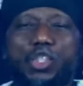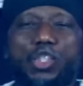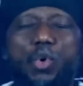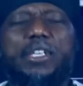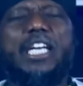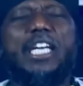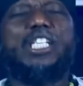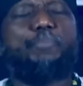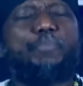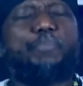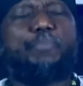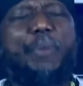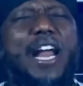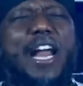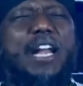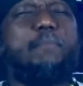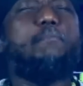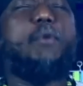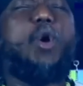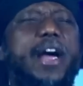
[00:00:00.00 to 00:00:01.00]
So they
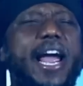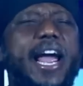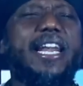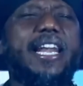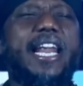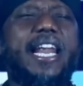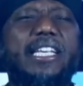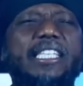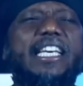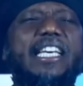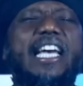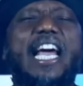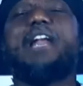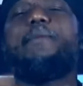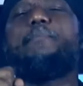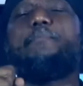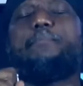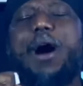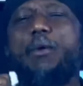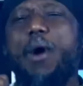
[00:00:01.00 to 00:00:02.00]
spend more energy
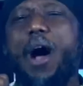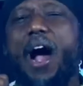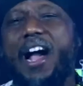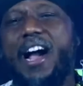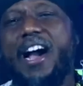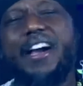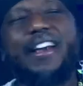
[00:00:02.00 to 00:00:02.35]
and power